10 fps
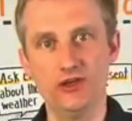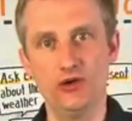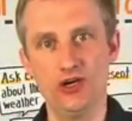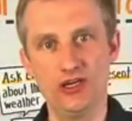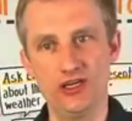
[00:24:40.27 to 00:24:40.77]

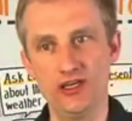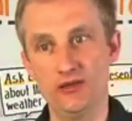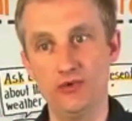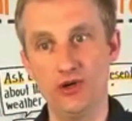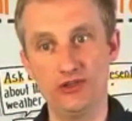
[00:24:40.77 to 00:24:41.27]
or
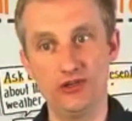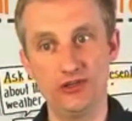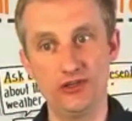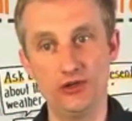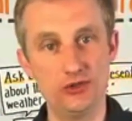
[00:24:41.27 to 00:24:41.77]
on a
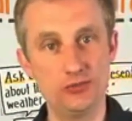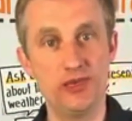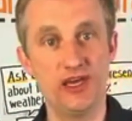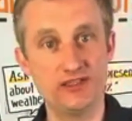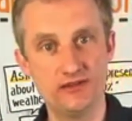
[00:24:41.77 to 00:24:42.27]
notepad